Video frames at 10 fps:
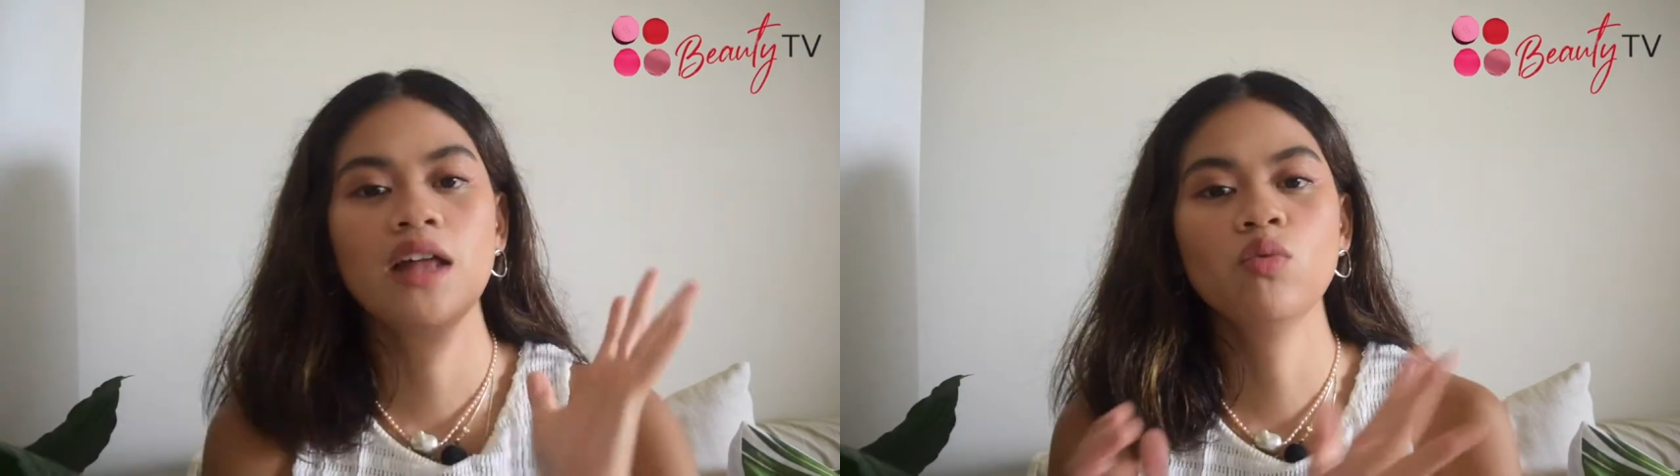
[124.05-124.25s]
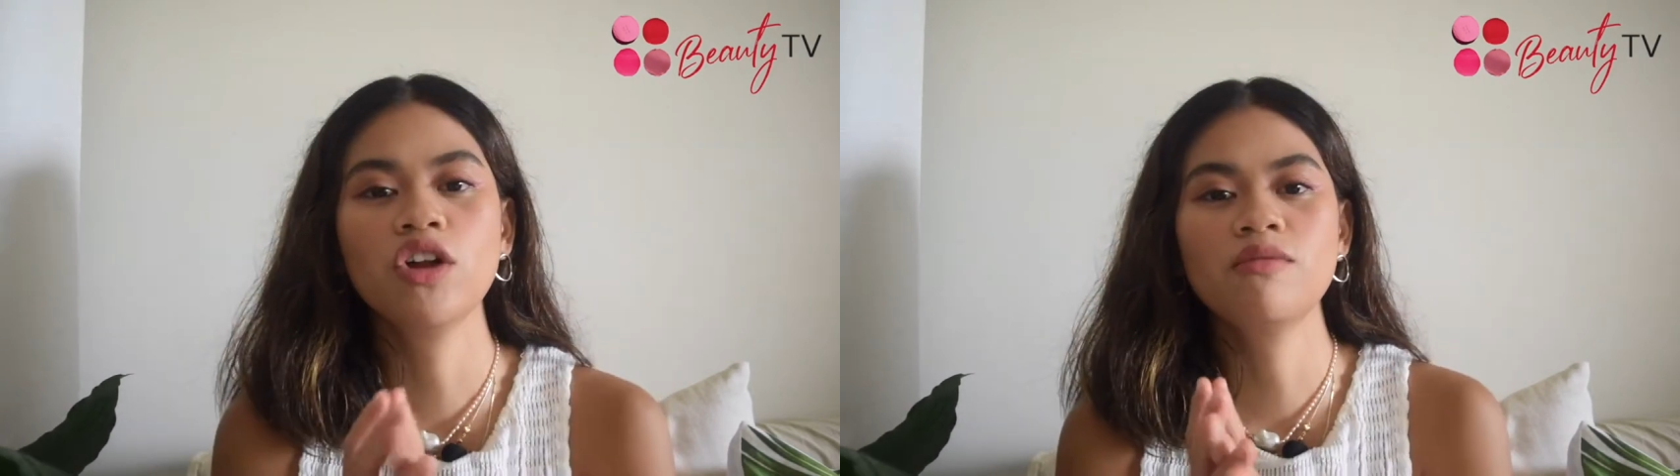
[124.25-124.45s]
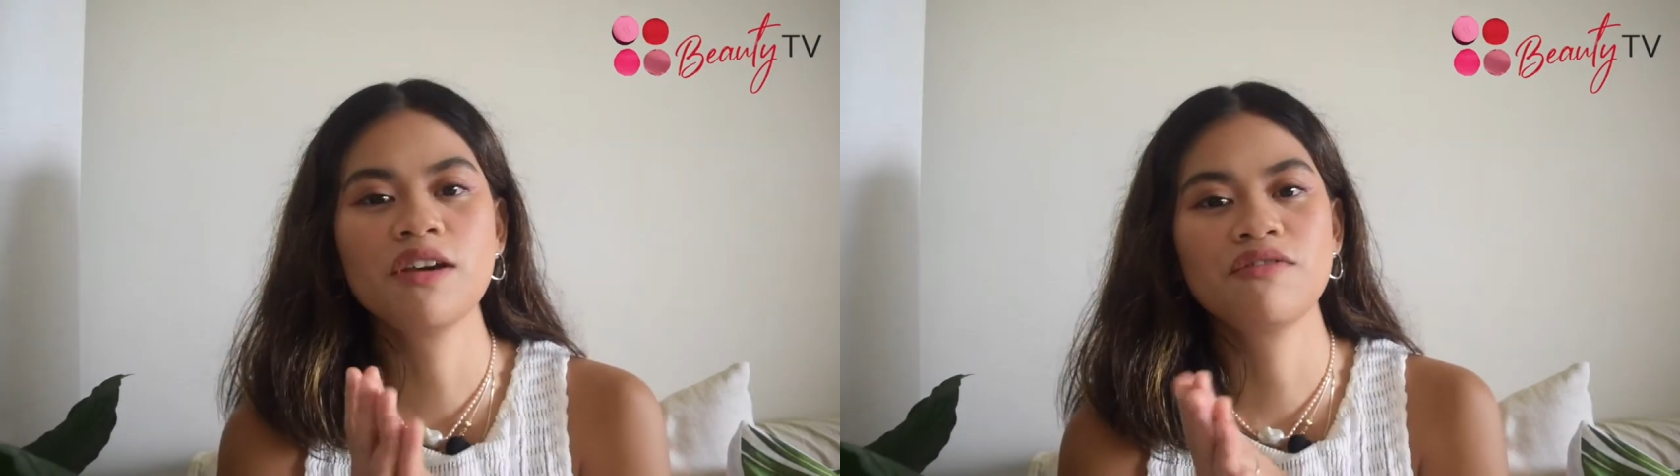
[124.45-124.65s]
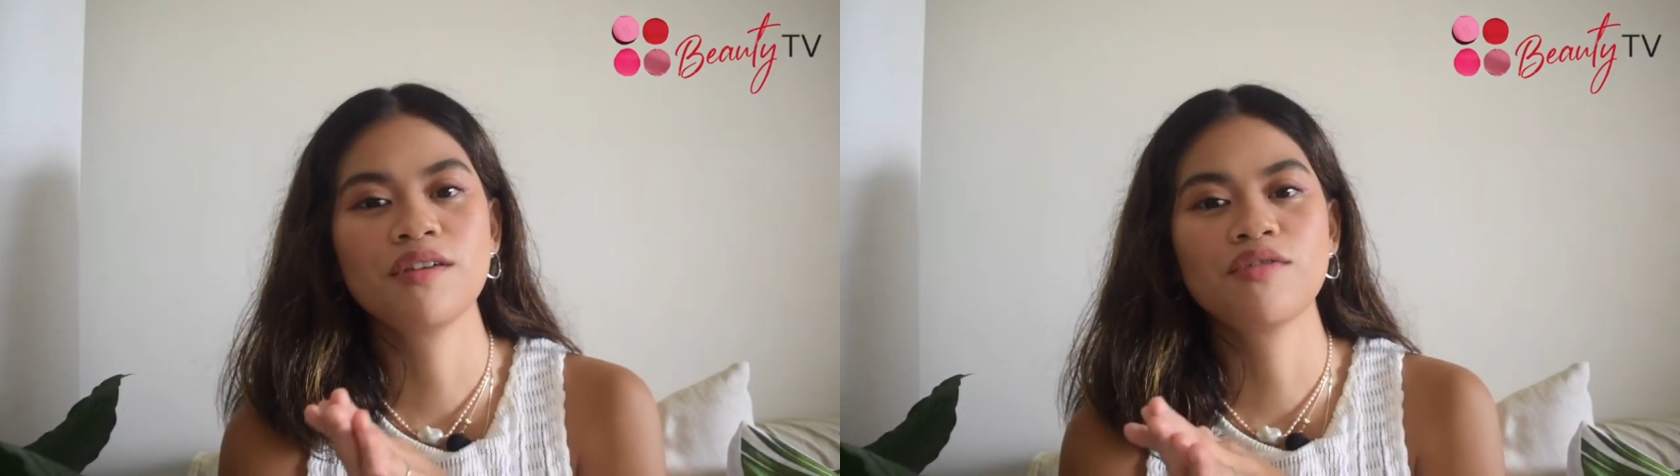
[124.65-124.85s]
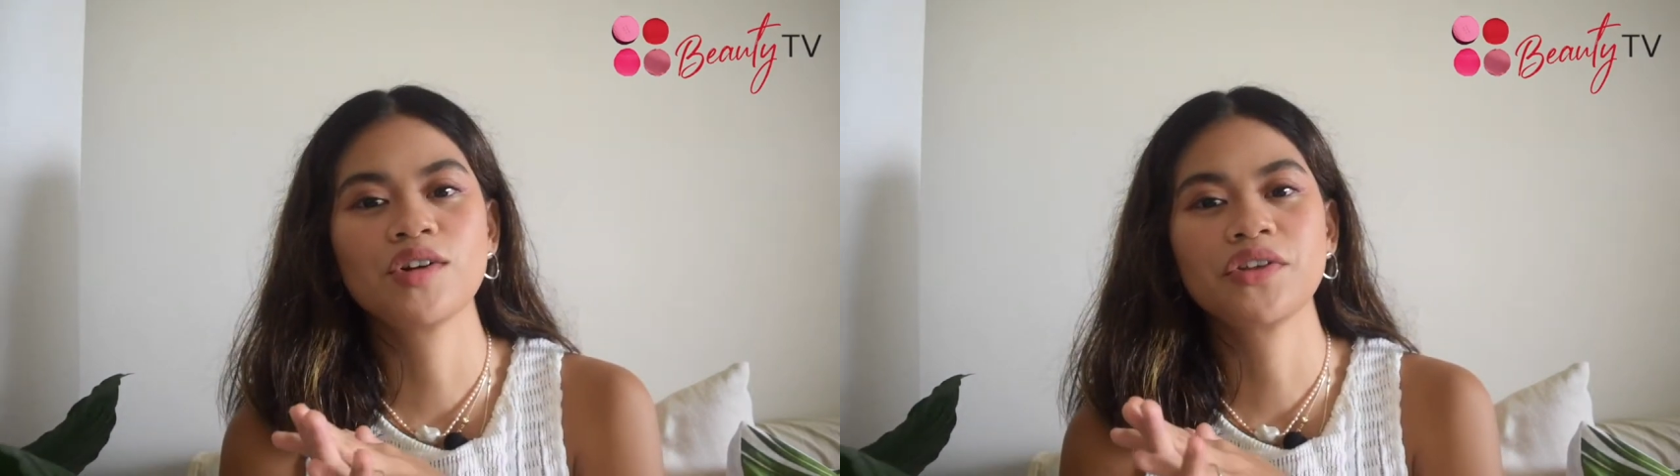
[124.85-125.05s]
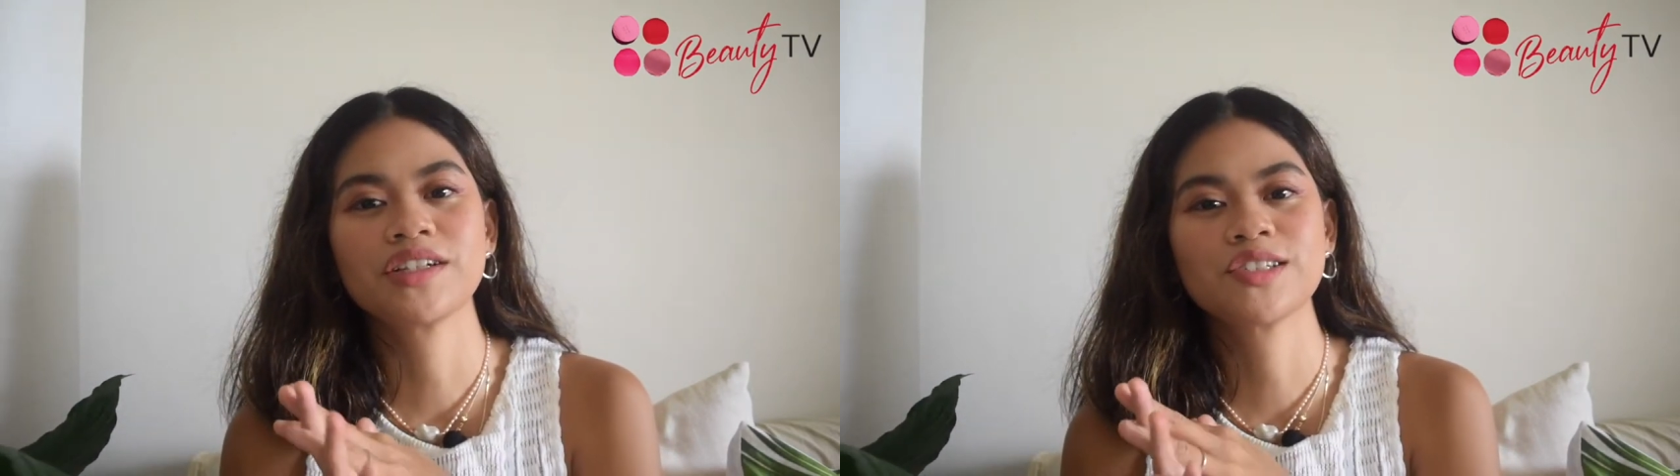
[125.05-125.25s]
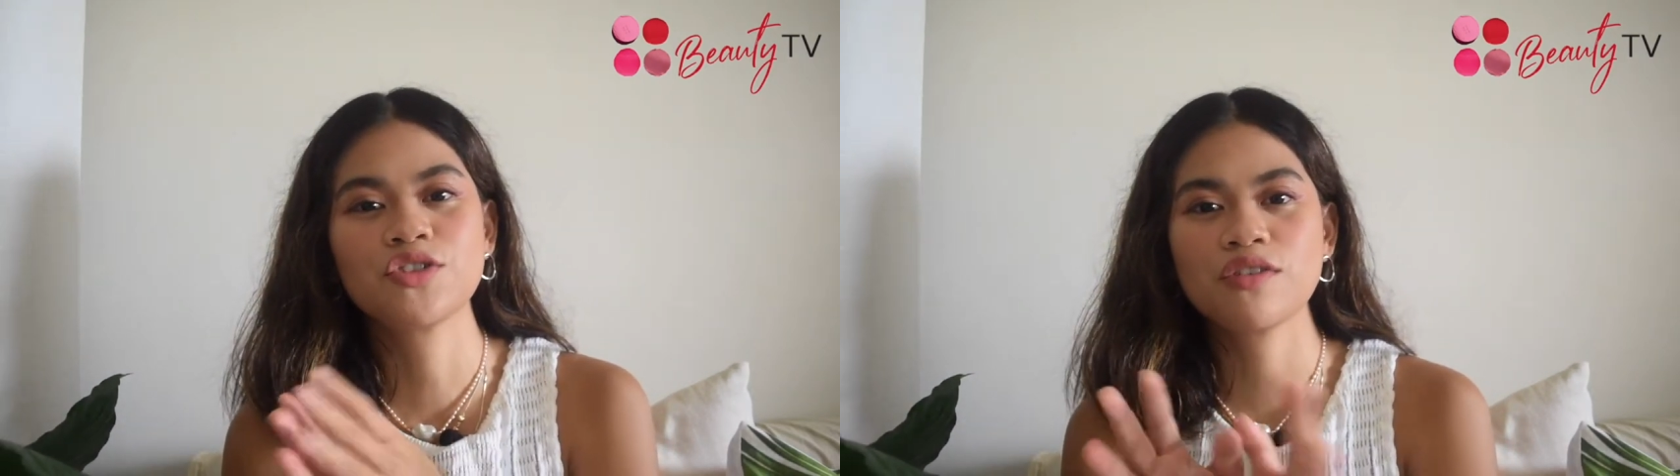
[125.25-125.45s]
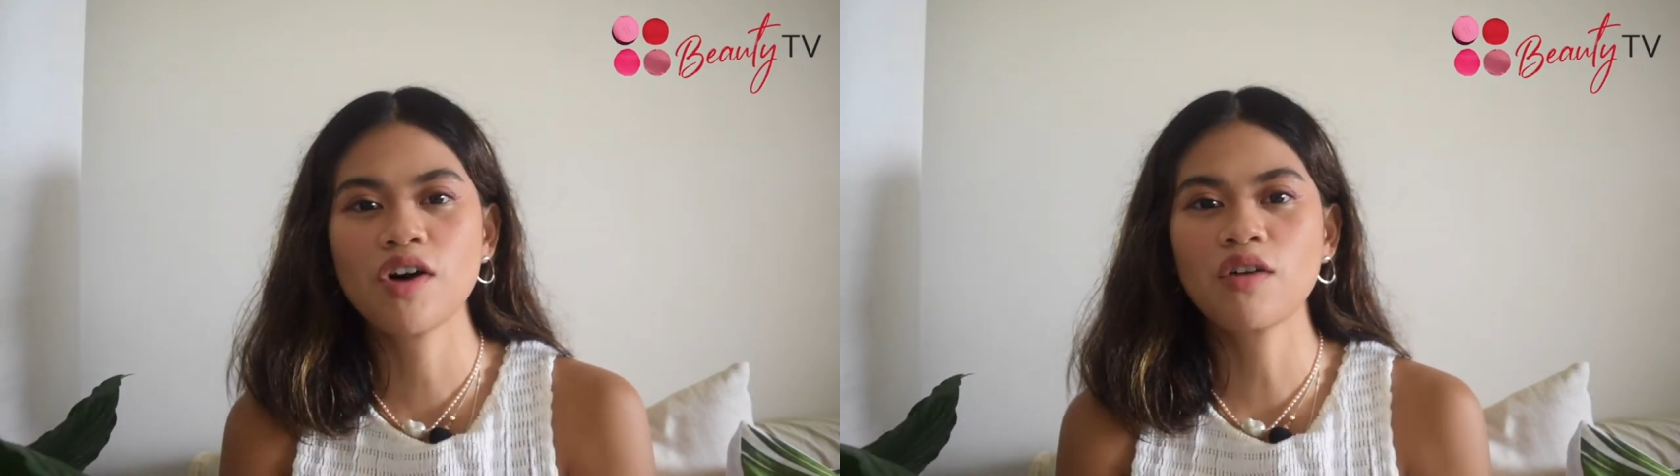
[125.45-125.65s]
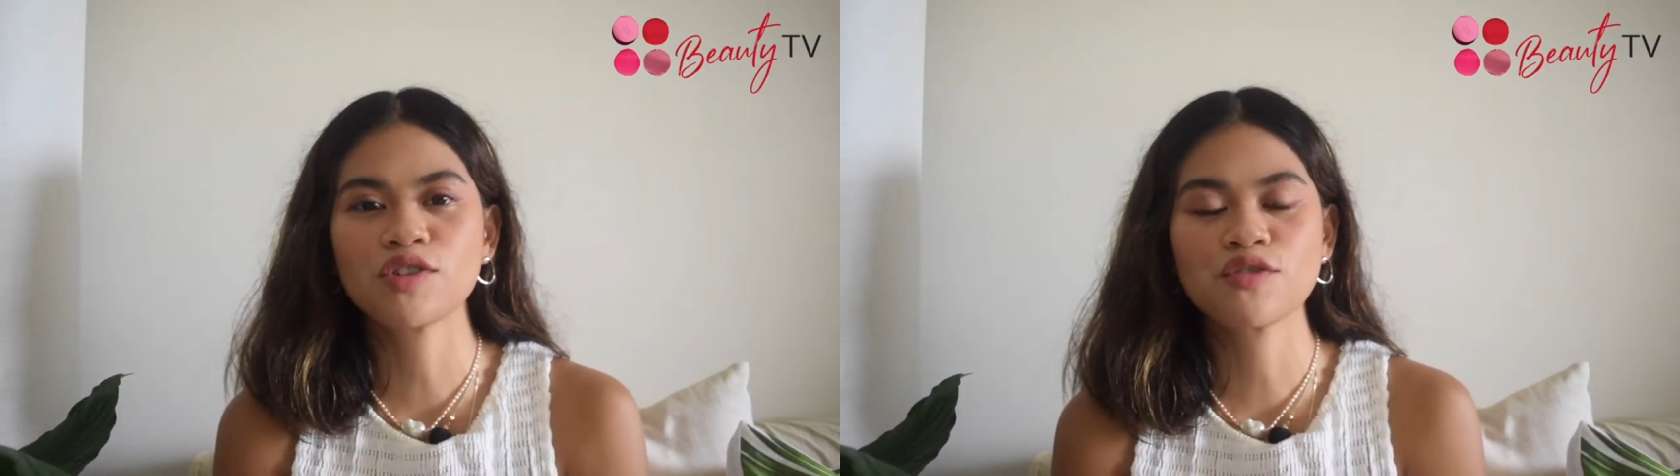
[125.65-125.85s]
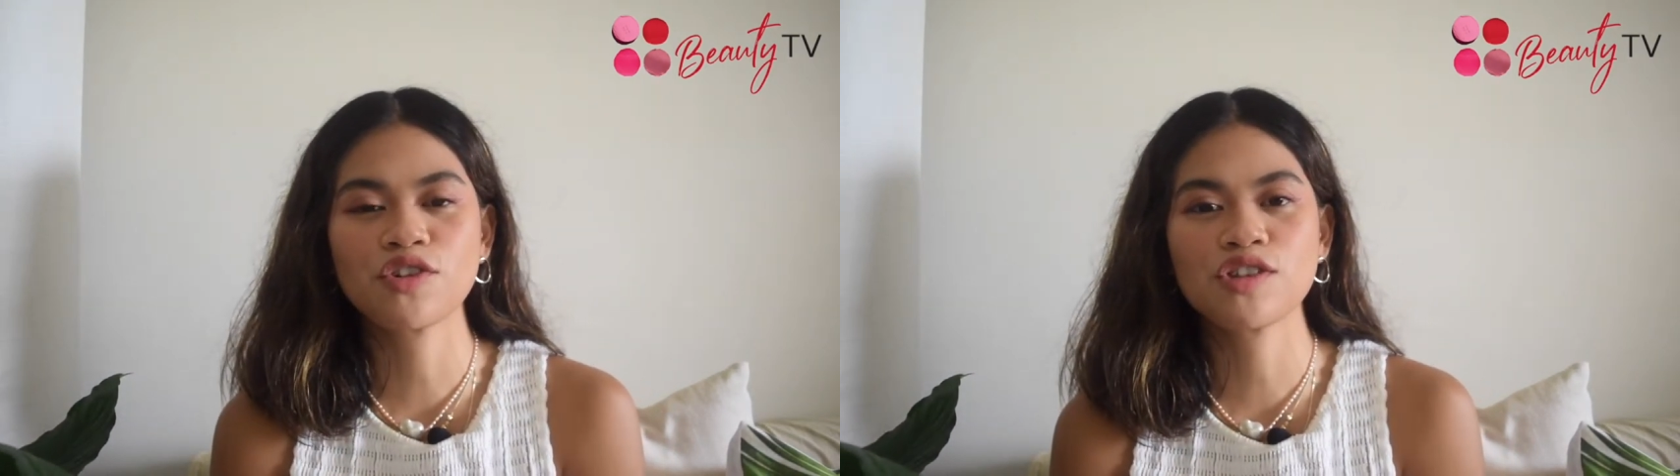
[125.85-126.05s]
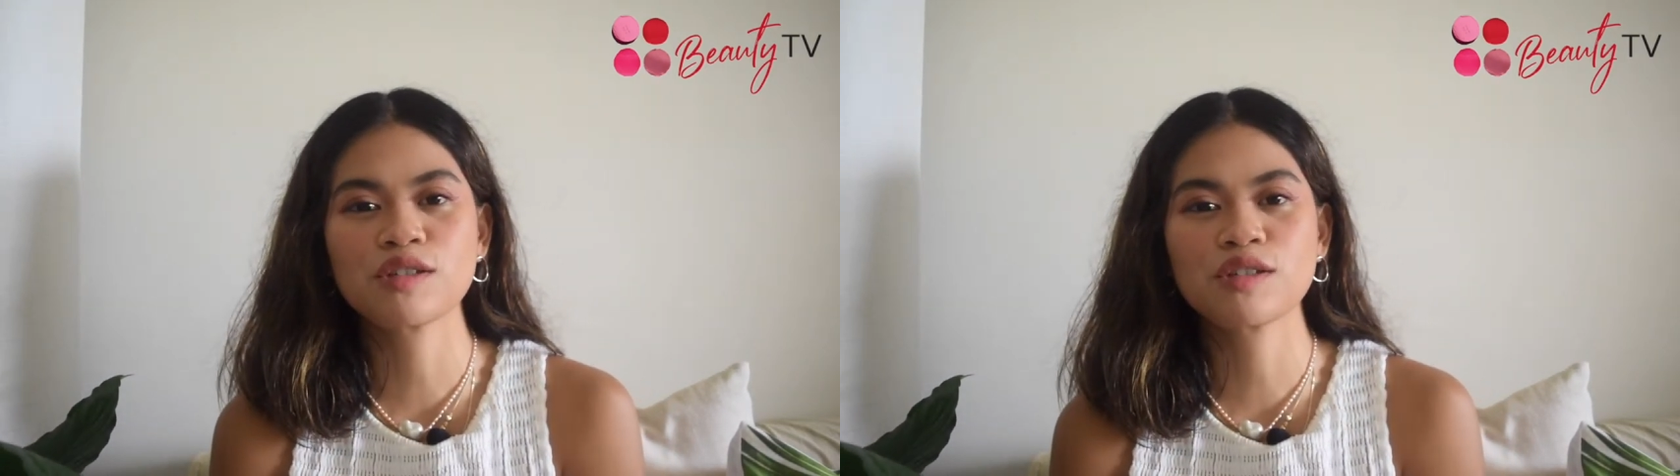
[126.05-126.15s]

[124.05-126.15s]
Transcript: And one of my favorite exclusive offers for